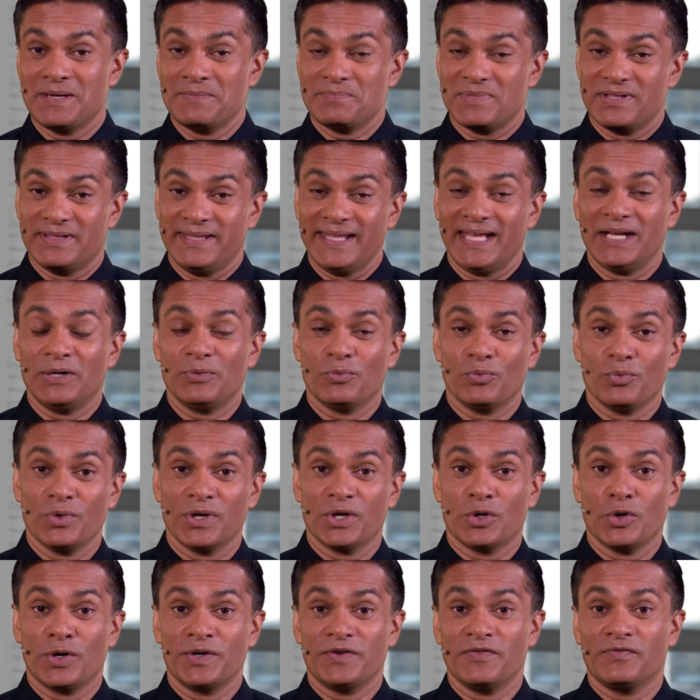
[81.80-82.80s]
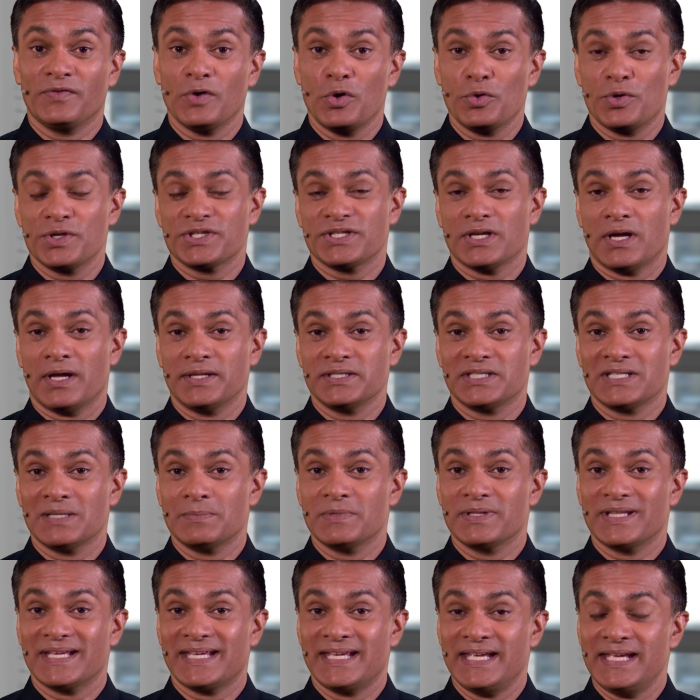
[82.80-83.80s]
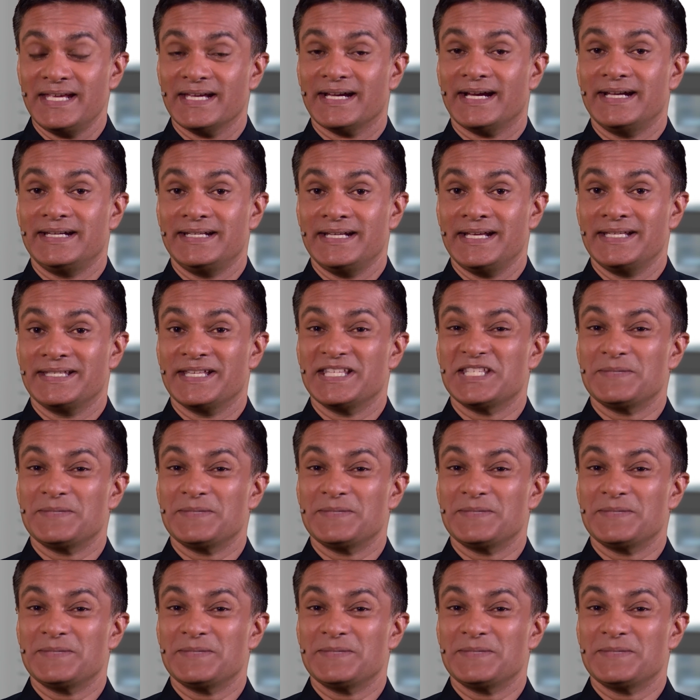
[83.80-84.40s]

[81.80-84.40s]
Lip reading: but then we're going to focus on some of the key ideas